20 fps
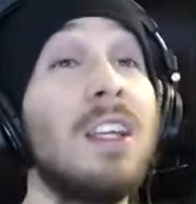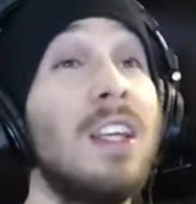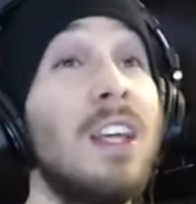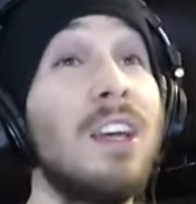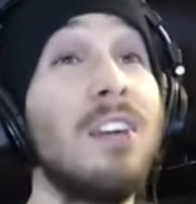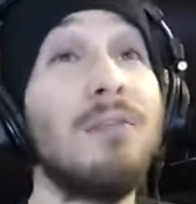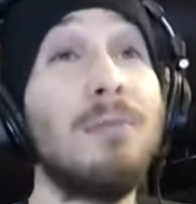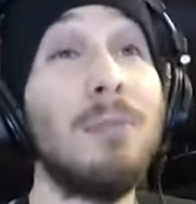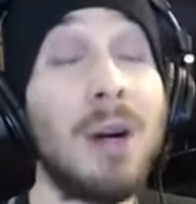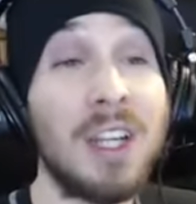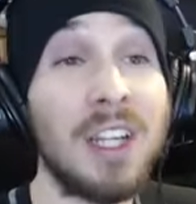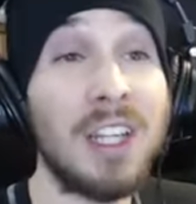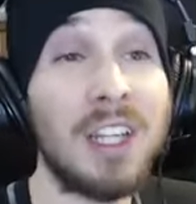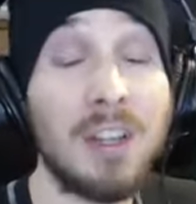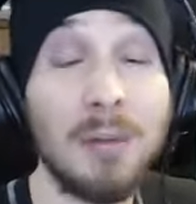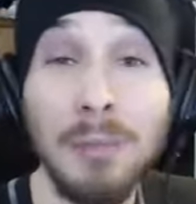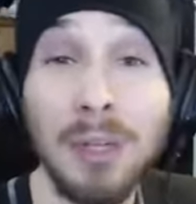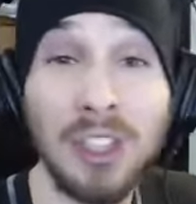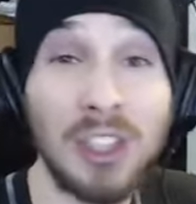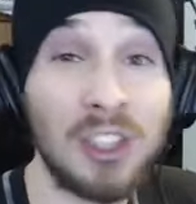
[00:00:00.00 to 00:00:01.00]
give money
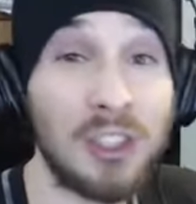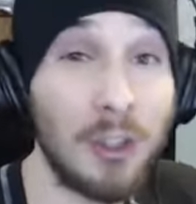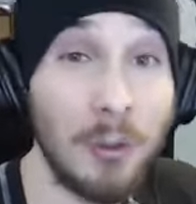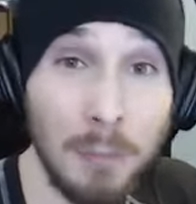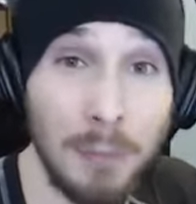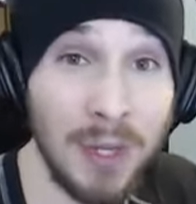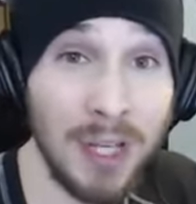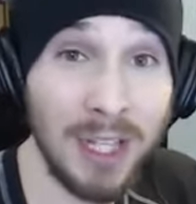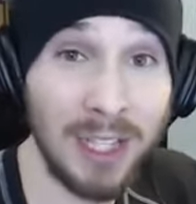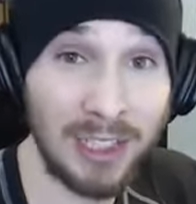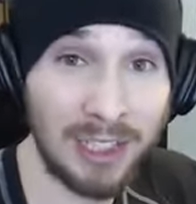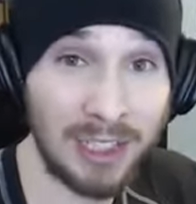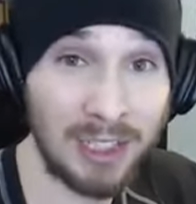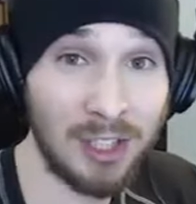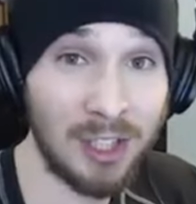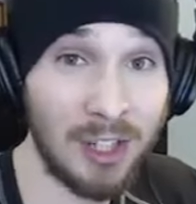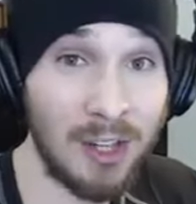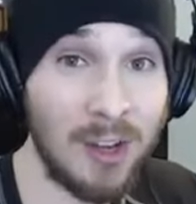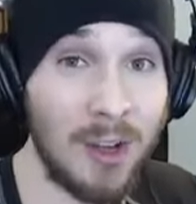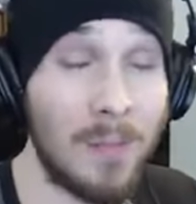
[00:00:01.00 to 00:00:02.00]
to Mr.
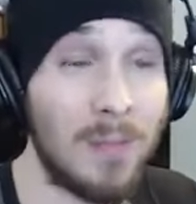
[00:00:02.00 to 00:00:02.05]
Beast.